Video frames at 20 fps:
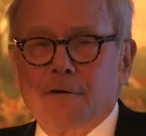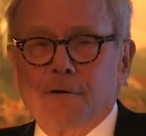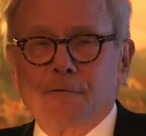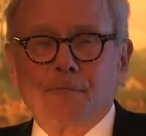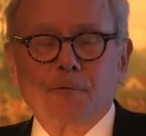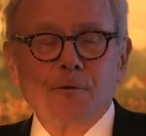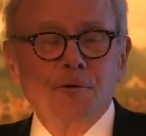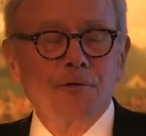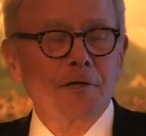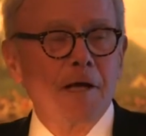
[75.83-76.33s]
the
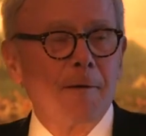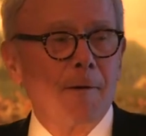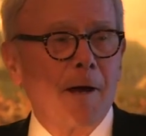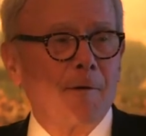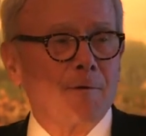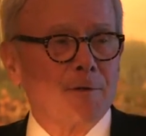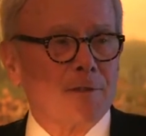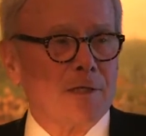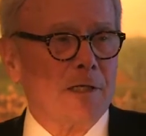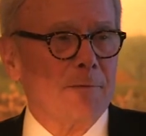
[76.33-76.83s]
first time
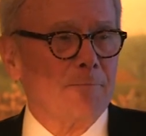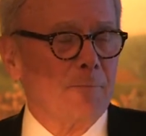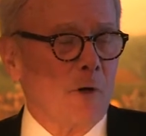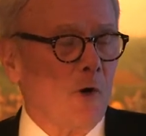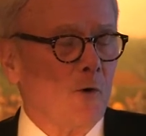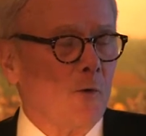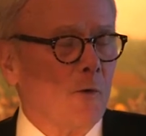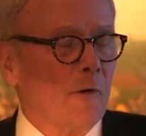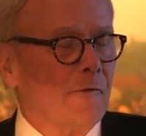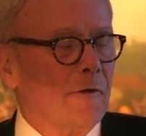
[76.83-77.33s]
I was in a
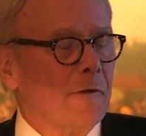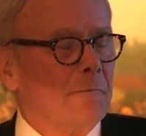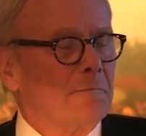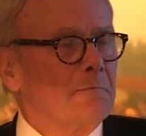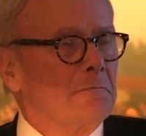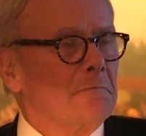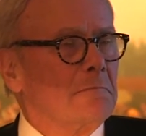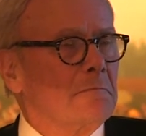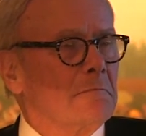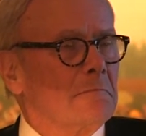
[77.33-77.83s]
boat with him,
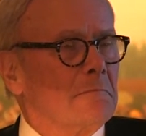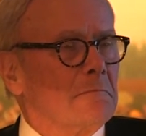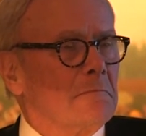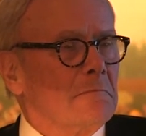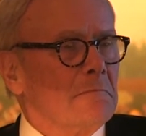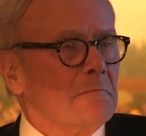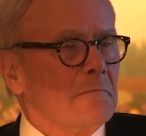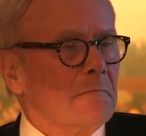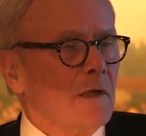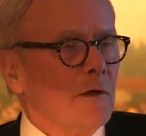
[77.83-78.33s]

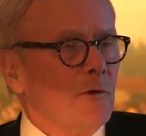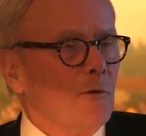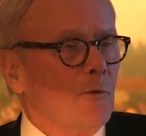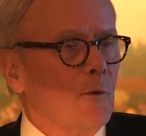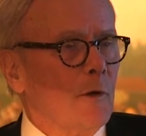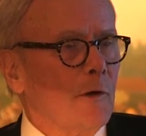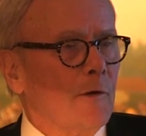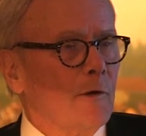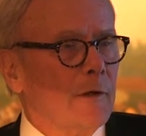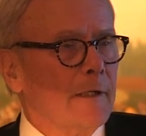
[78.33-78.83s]

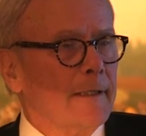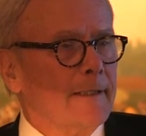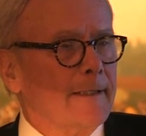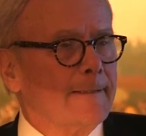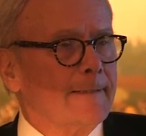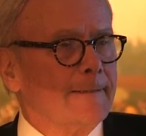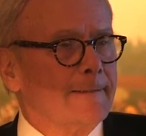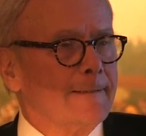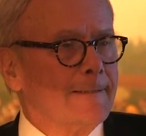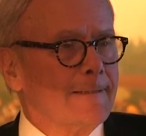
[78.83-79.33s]
we were
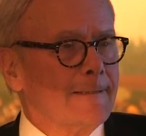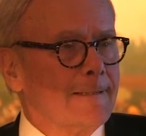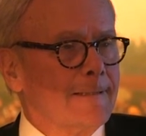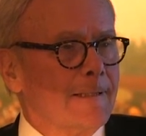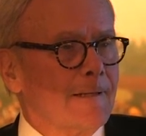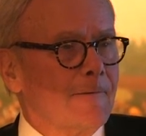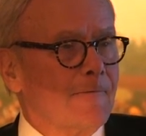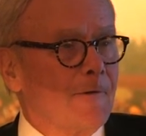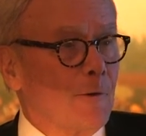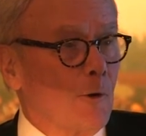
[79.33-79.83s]
in
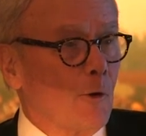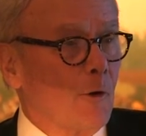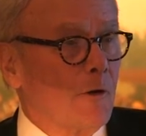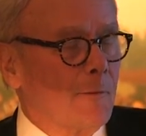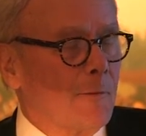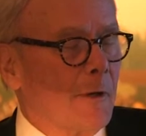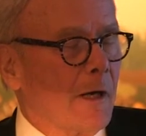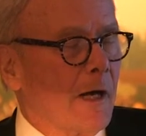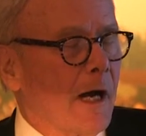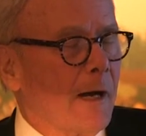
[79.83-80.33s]
uh, the
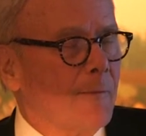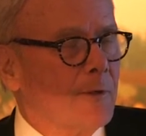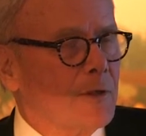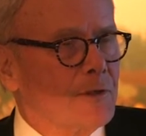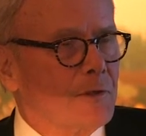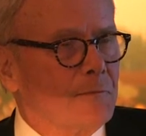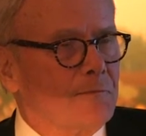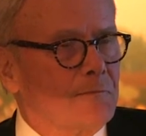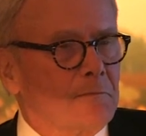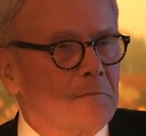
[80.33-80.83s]
northern
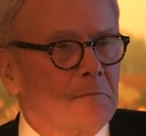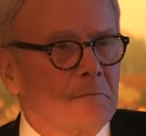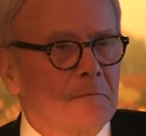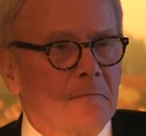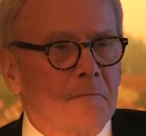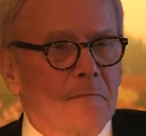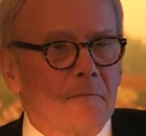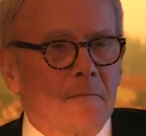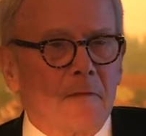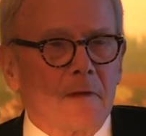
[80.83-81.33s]
Bahamas,
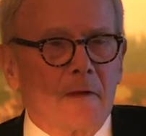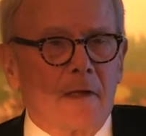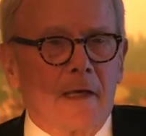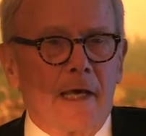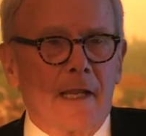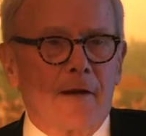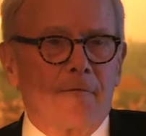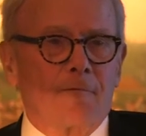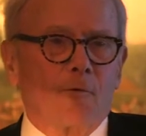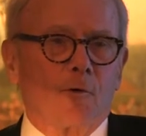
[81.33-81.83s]

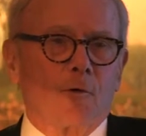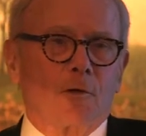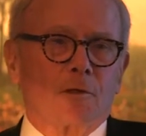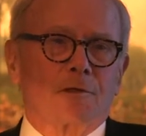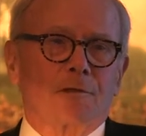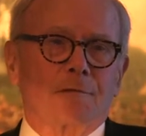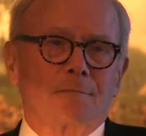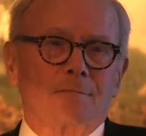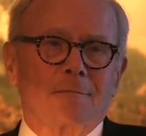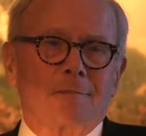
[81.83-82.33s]
and of
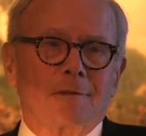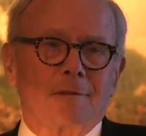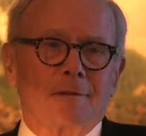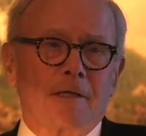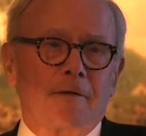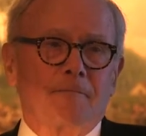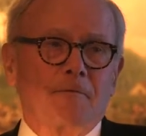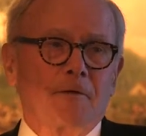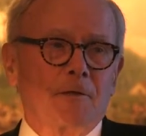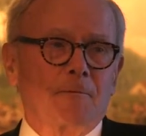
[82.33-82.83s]
course,
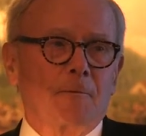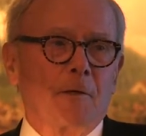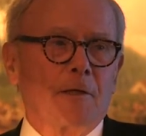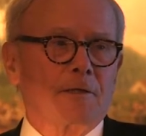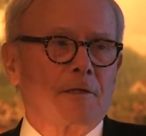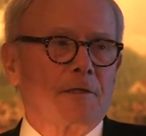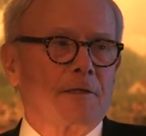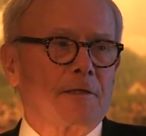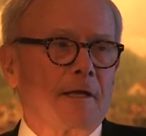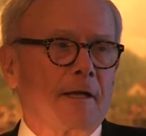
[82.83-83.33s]
Lefty's
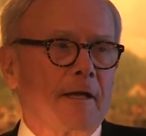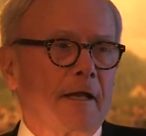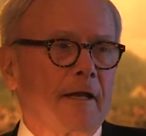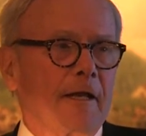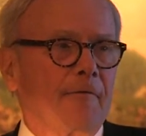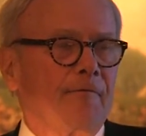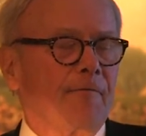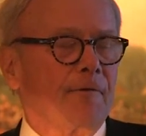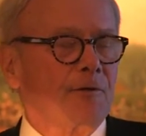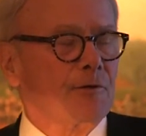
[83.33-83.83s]
presence at
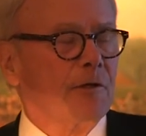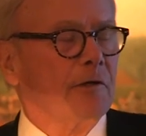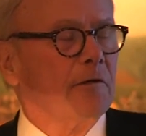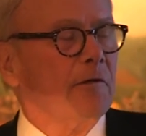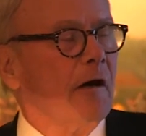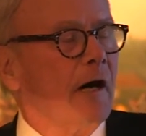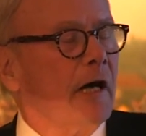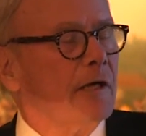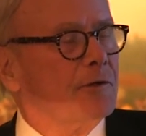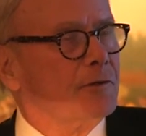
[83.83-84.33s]
any fishing
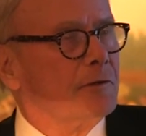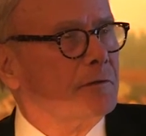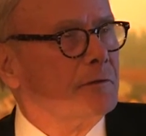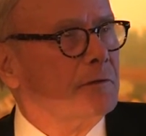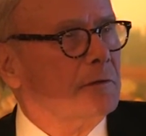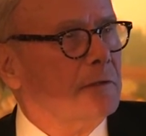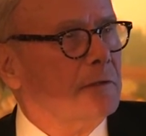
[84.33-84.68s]
lodge